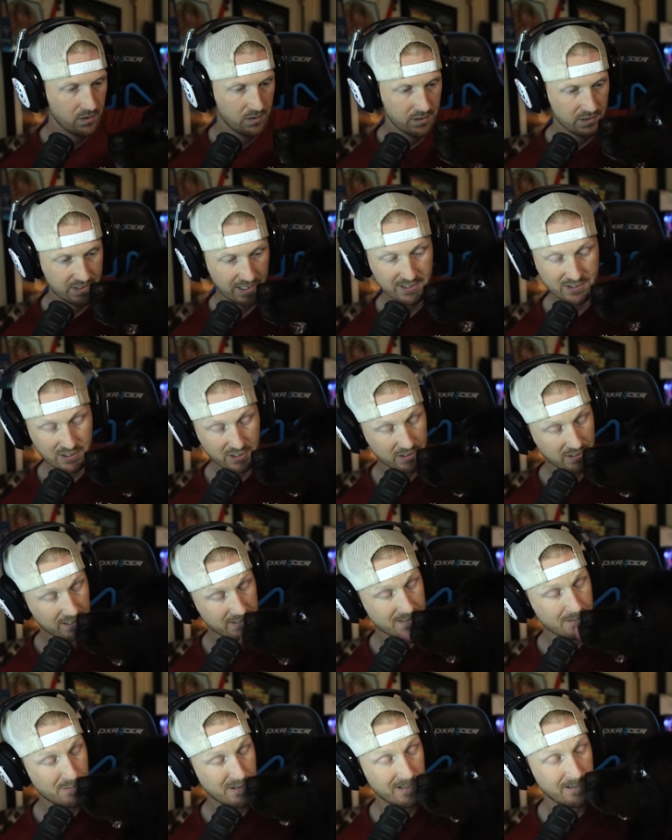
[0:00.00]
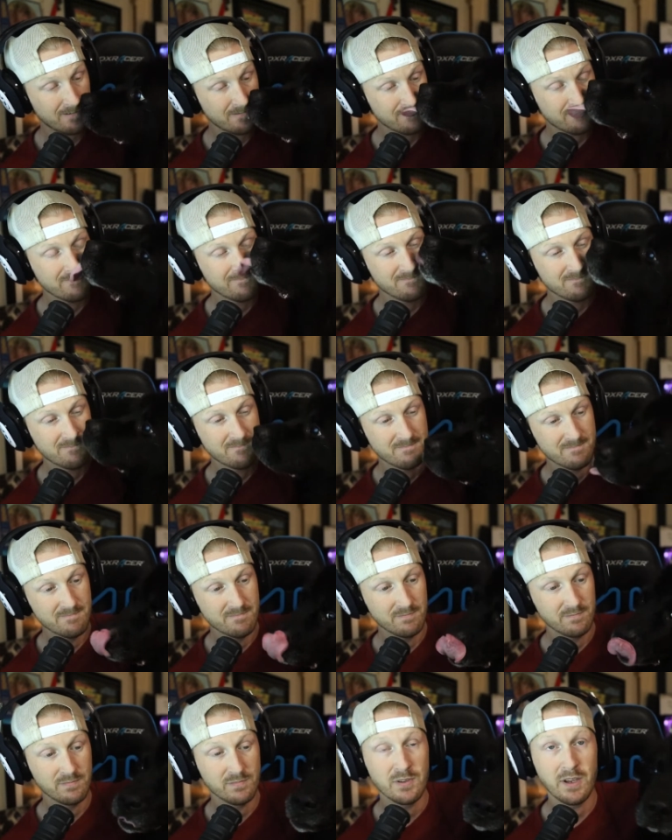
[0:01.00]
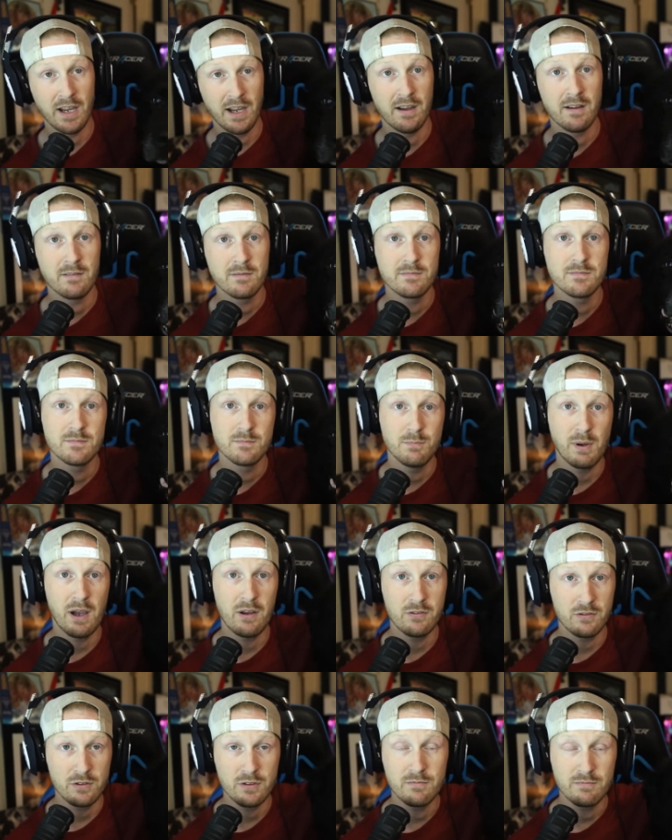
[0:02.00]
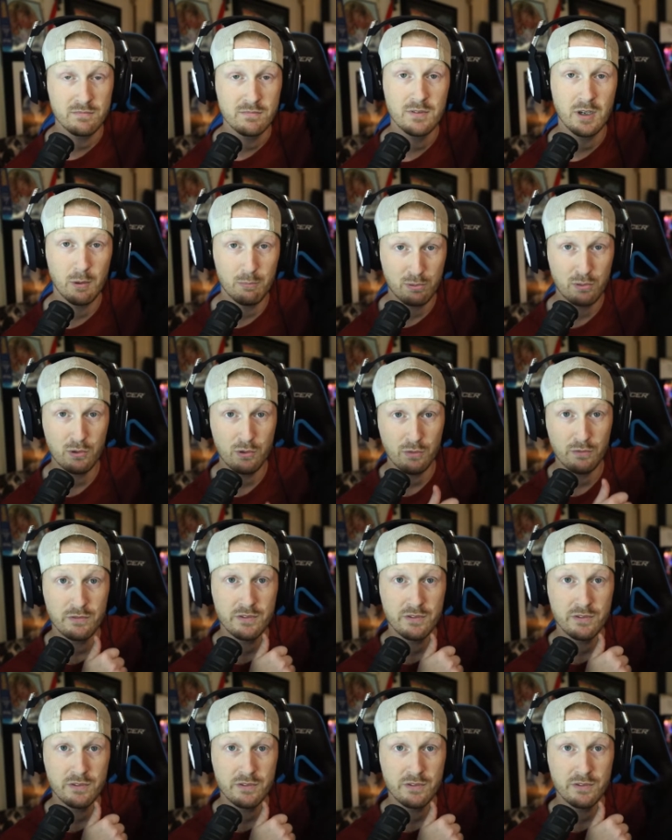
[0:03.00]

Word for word: Tastes good, doesn't it, buddy? Yeah. Bowser approved.